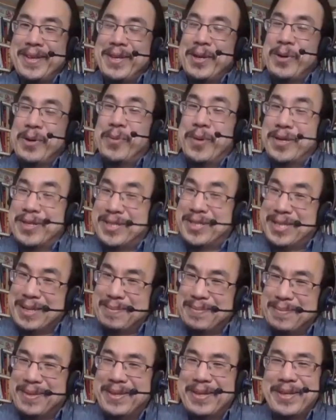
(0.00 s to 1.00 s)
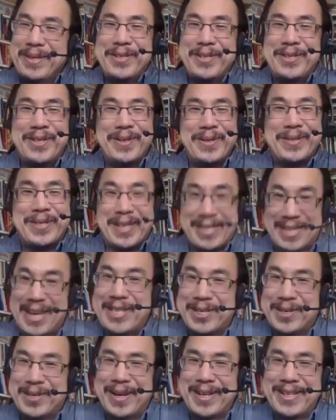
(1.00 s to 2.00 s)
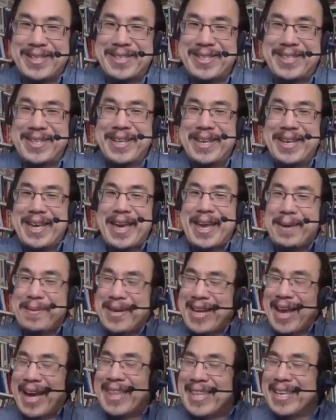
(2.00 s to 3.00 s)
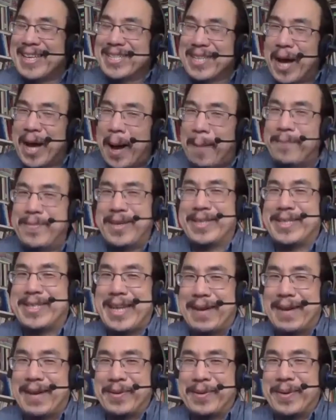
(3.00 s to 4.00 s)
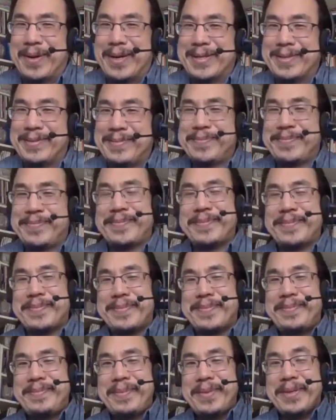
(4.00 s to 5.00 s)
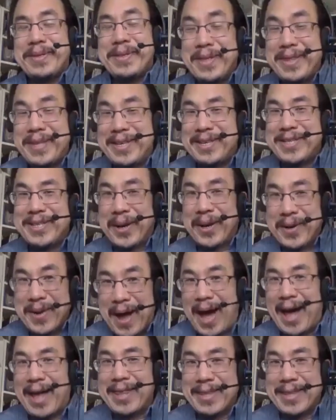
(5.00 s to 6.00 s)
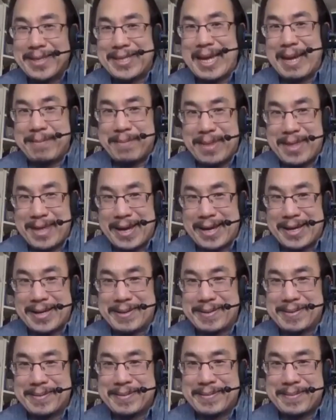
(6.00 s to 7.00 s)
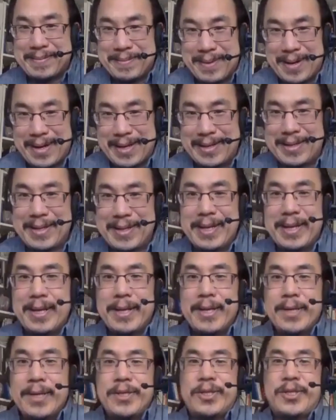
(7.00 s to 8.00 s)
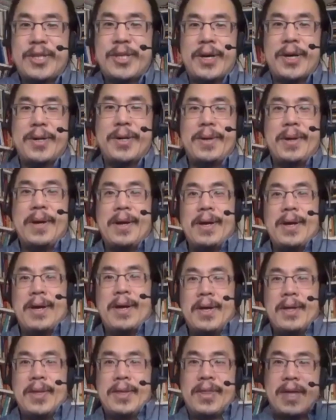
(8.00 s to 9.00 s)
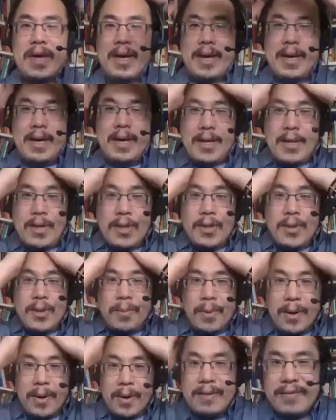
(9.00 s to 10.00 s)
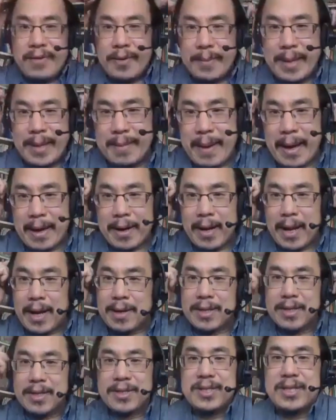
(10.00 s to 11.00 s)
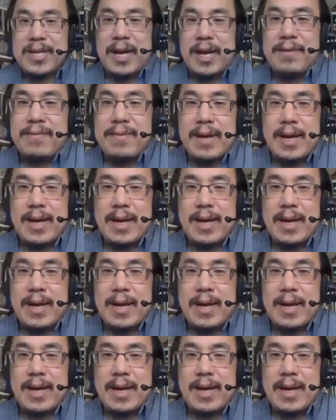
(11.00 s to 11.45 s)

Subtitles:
wisdom to citation rates. And I mean, I think it's obvious to everyone that these are not the same thing, right? So the worry for me about a lot of this stuff,